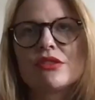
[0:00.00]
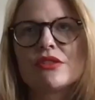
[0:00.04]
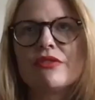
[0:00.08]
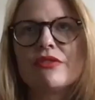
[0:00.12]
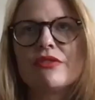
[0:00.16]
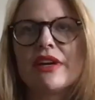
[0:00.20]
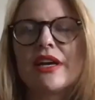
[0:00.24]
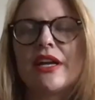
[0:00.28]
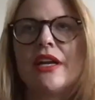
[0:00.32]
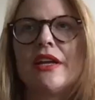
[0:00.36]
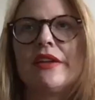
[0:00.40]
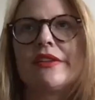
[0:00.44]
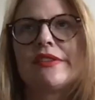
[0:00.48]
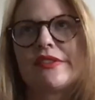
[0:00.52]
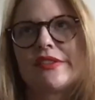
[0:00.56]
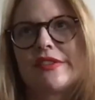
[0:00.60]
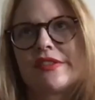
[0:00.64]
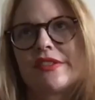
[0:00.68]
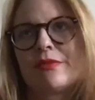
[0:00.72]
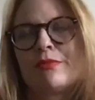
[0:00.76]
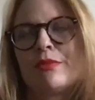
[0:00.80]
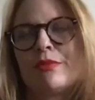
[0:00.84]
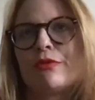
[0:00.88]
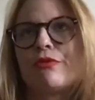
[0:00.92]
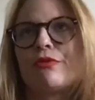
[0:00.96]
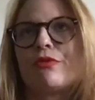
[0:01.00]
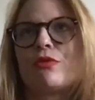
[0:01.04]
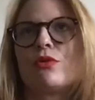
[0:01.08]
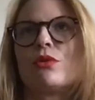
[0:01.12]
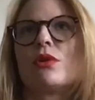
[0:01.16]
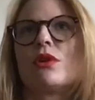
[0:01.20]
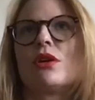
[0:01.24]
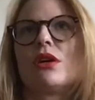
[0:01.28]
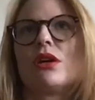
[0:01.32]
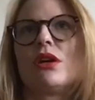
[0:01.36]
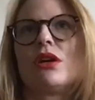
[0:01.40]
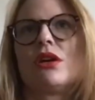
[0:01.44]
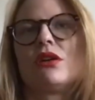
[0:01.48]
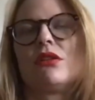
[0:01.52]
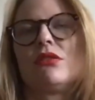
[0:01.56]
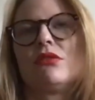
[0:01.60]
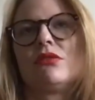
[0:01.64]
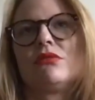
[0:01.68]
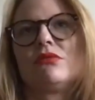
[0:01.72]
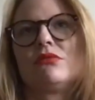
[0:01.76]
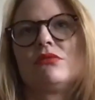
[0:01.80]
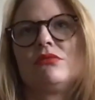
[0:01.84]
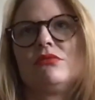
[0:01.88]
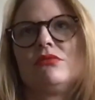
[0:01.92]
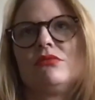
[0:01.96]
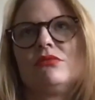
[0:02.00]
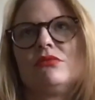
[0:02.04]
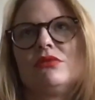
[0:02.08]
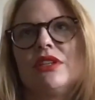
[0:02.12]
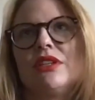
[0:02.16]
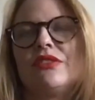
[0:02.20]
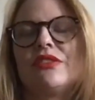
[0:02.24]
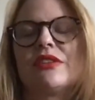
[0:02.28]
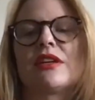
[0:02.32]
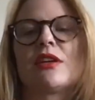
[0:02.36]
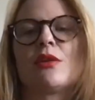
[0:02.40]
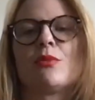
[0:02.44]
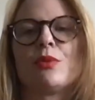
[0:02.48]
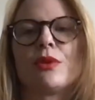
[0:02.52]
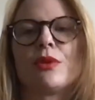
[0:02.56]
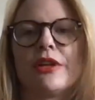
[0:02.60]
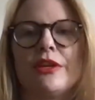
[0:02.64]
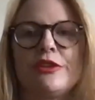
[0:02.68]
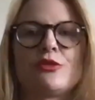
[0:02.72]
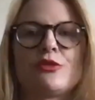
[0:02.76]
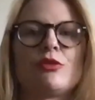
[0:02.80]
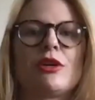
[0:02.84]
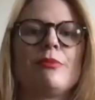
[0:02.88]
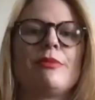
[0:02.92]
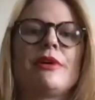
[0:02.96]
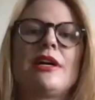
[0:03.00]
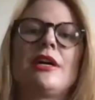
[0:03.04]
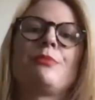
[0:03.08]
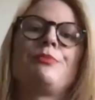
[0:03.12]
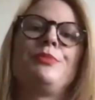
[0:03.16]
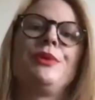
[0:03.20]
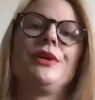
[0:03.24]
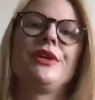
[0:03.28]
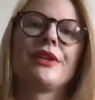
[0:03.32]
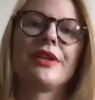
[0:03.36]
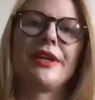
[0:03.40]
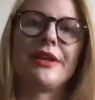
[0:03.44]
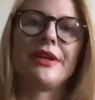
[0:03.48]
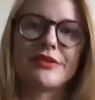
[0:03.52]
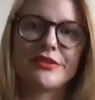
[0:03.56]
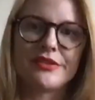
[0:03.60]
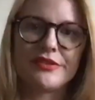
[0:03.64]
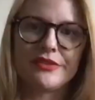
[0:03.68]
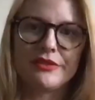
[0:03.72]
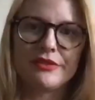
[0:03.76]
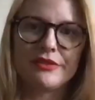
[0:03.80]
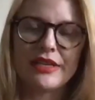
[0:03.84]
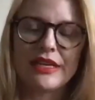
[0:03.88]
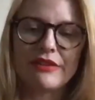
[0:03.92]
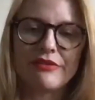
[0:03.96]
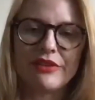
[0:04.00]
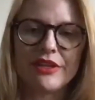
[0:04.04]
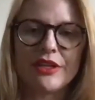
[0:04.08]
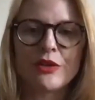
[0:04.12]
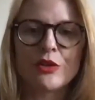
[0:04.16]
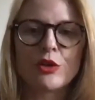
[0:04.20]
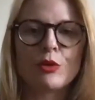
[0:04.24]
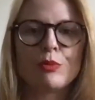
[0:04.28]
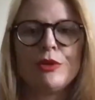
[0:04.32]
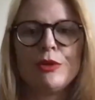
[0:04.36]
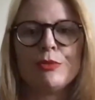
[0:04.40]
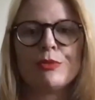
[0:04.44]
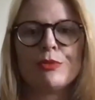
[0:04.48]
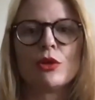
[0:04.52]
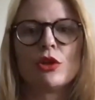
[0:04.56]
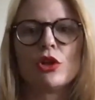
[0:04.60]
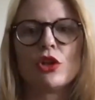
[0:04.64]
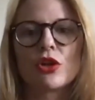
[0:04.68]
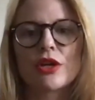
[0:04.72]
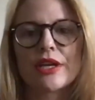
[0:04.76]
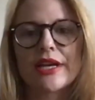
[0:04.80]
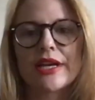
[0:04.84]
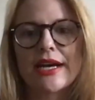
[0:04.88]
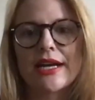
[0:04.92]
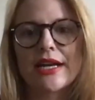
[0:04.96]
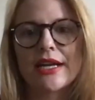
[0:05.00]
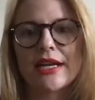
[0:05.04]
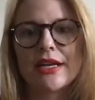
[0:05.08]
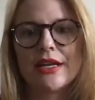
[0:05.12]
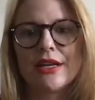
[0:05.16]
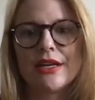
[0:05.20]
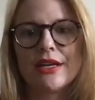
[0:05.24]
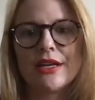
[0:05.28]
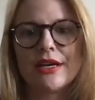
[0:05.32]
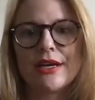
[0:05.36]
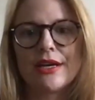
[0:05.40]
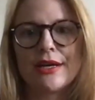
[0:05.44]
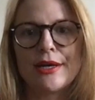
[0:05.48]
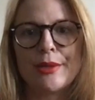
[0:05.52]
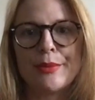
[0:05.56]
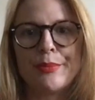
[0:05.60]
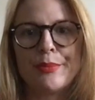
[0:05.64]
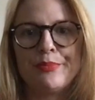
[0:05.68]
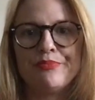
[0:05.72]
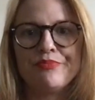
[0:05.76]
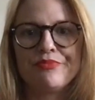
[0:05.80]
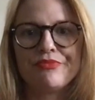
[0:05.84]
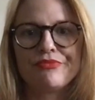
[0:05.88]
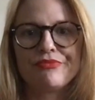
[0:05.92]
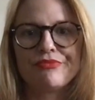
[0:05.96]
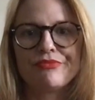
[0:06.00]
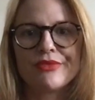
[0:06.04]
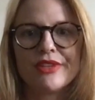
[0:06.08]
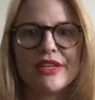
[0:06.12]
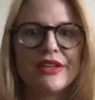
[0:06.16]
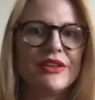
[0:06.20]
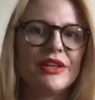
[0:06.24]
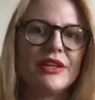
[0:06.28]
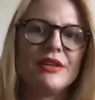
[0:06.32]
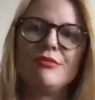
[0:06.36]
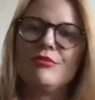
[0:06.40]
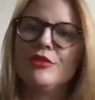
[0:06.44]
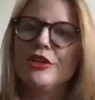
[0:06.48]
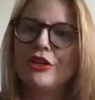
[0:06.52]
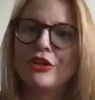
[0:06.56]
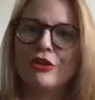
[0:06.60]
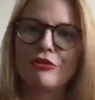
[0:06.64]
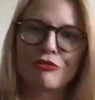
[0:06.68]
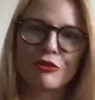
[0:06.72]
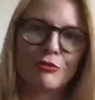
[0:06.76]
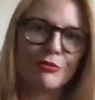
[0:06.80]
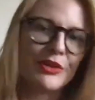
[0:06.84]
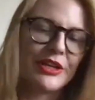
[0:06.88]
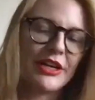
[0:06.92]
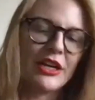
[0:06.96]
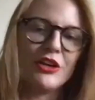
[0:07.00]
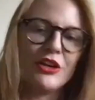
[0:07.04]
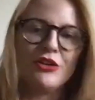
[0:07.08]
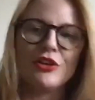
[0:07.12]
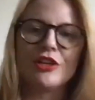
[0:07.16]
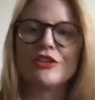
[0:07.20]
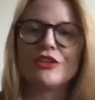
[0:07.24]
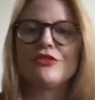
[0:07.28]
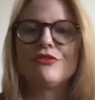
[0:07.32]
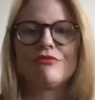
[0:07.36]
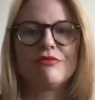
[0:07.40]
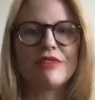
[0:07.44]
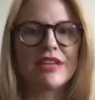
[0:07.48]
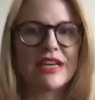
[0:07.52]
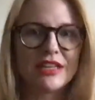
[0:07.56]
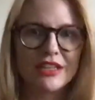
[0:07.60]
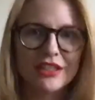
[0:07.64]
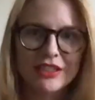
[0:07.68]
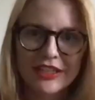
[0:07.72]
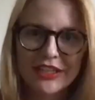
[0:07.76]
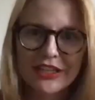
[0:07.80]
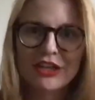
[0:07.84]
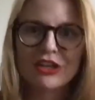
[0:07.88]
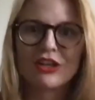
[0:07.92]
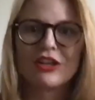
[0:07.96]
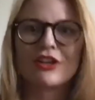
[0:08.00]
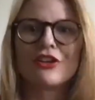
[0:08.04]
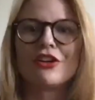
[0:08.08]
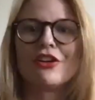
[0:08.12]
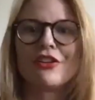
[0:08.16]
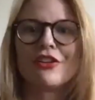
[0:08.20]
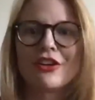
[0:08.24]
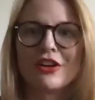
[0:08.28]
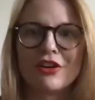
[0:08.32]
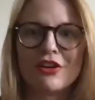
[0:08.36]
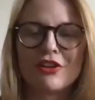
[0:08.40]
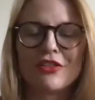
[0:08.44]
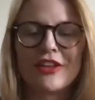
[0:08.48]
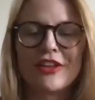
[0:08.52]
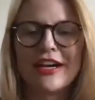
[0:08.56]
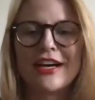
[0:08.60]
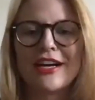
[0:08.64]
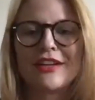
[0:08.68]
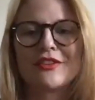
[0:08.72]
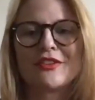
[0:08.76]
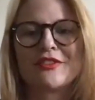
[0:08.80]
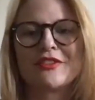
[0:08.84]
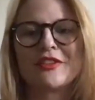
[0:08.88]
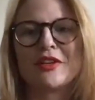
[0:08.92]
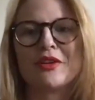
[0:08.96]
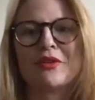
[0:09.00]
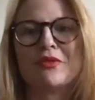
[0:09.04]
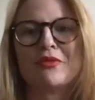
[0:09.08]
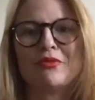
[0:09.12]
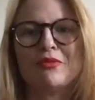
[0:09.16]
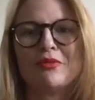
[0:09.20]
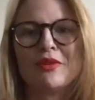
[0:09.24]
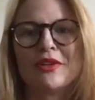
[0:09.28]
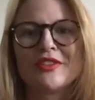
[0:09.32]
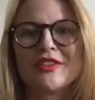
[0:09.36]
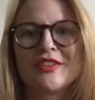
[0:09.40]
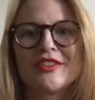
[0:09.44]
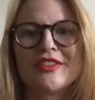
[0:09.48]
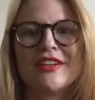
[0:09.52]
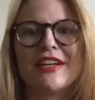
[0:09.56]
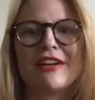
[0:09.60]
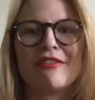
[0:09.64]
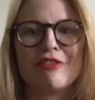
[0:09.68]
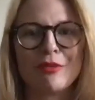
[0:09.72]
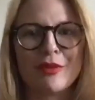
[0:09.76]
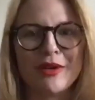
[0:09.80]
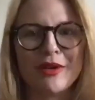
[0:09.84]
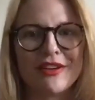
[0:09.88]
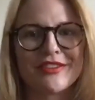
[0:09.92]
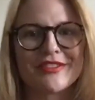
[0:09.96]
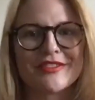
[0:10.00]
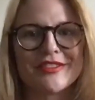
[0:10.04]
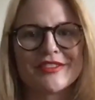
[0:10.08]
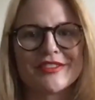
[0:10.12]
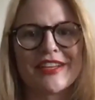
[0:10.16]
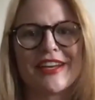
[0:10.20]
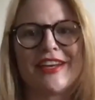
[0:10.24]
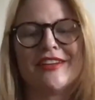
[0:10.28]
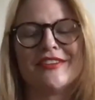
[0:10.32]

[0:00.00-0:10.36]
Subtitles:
of edits before it's at a place where I'm happy, like having other people look at it. And then, you know, from there you get edit letter and all that. So once it's in everybody else's hands,